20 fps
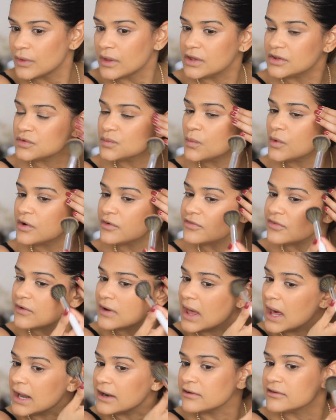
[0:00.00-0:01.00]
It's more
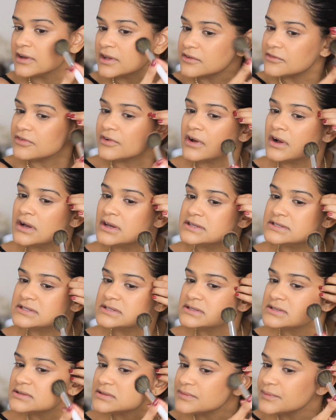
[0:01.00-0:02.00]
flattering for
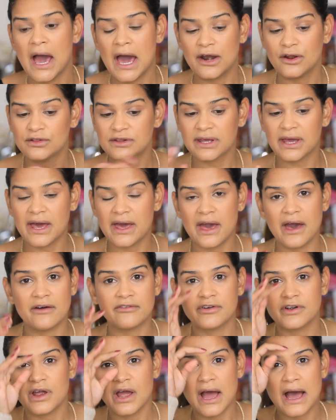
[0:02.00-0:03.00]
us. I don't think I
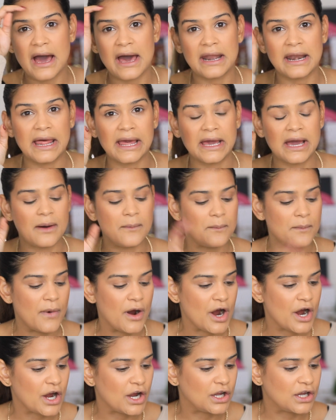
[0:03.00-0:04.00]
ever had like a
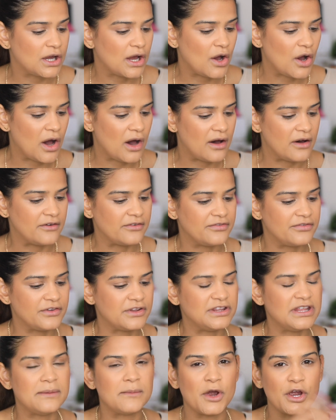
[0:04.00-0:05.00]
mark of
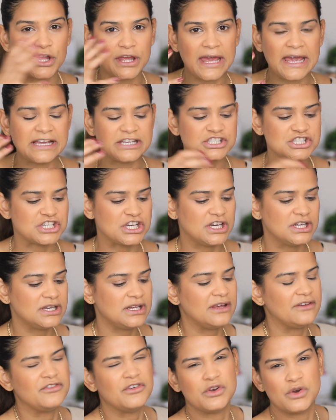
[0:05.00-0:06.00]
demarcation,
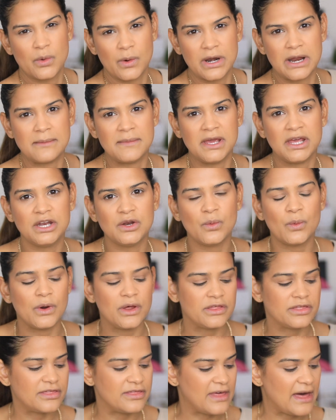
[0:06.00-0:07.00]
if you know what I mean,
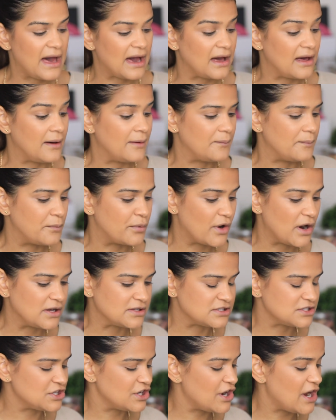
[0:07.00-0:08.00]
with the
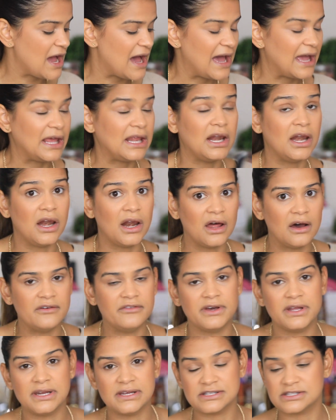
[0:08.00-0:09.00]
bronzer. I
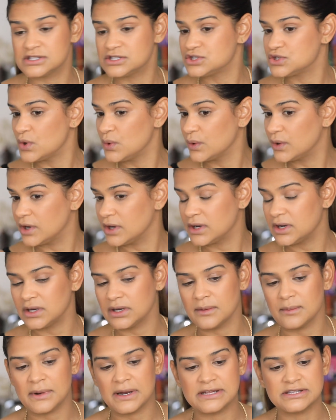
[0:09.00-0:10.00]
love it. It's so good and
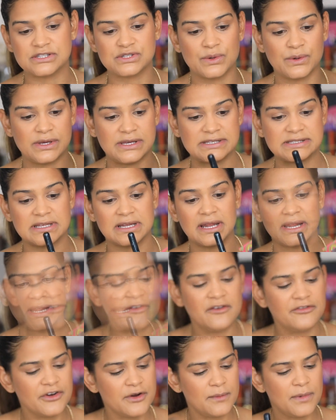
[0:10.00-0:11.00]
it blends so easily.
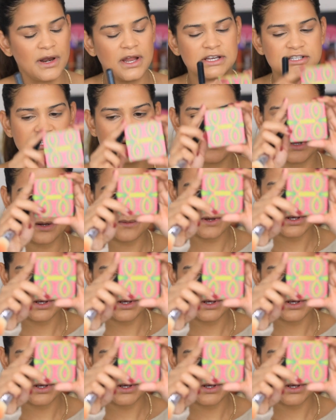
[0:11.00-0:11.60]
Now for blush, I'm going to